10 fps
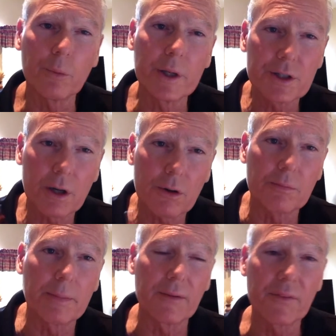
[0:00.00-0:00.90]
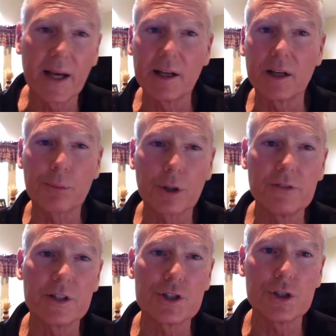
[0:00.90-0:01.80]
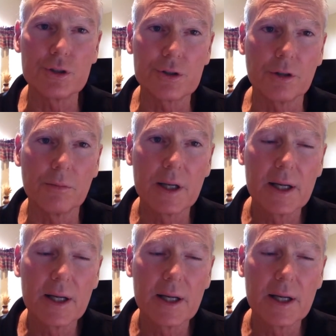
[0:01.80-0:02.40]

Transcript: And we talked about that in a previous YouTube.